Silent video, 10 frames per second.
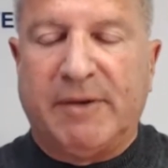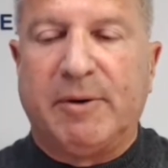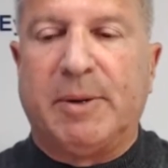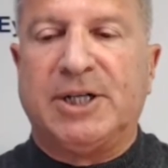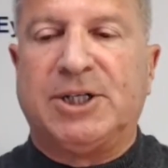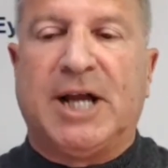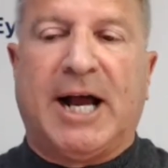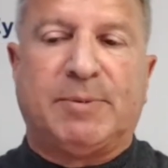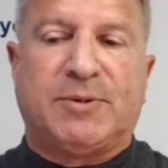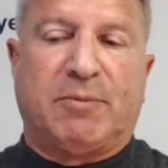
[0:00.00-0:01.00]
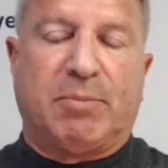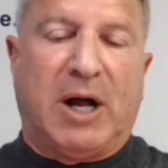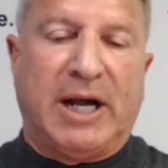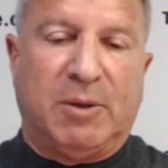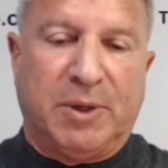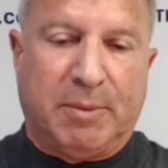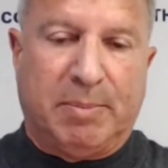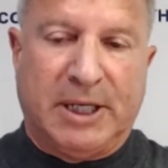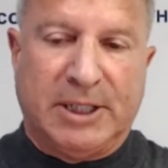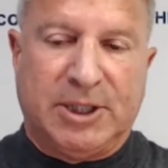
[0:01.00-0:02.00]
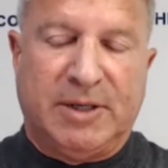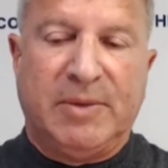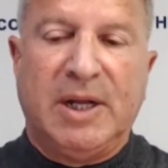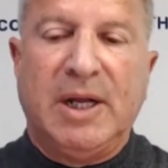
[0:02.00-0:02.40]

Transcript: Everybody shops for bridal with a budget.